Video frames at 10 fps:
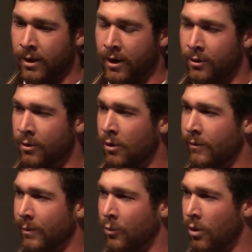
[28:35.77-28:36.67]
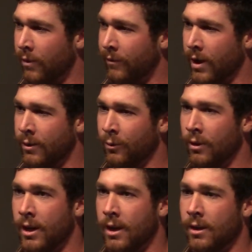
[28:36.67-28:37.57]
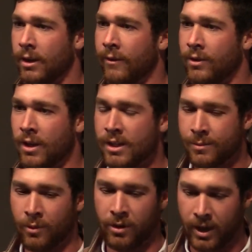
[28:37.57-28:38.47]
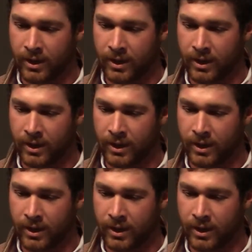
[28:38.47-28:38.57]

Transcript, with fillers: I don't know if I'm qualified to really give a testimony like